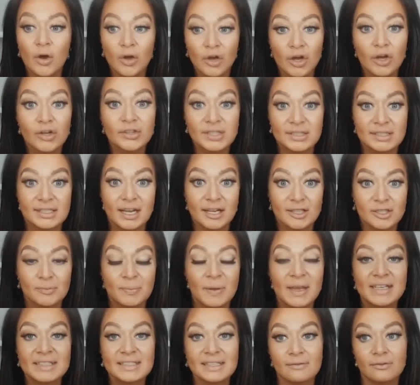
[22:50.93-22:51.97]
good to touch
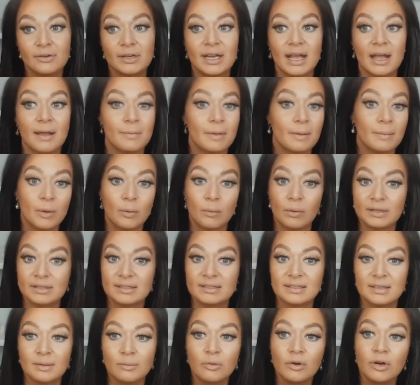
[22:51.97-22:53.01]
base every day, maybe
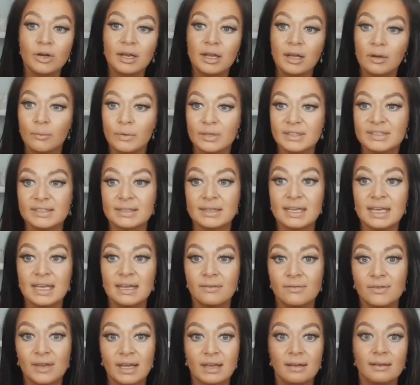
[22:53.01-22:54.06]
once in the morning, once in the
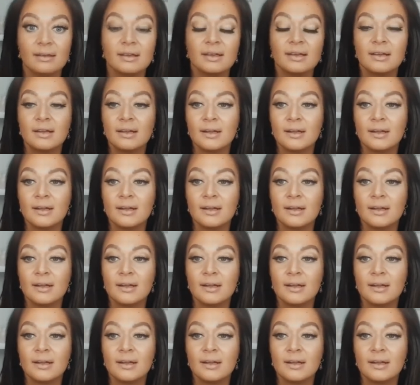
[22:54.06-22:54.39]
evening,